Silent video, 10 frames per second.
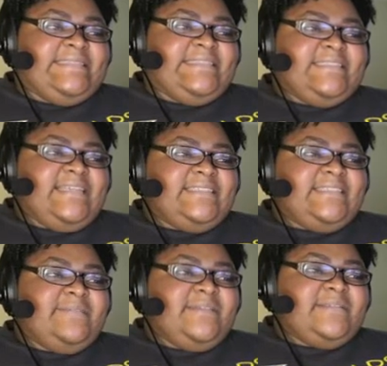That's the
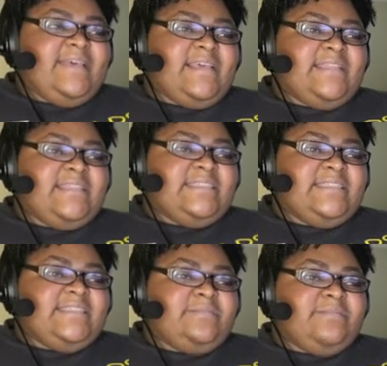best way I can think to
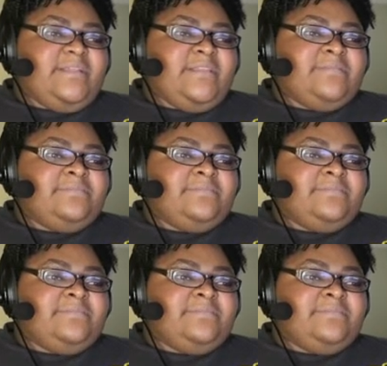explain it.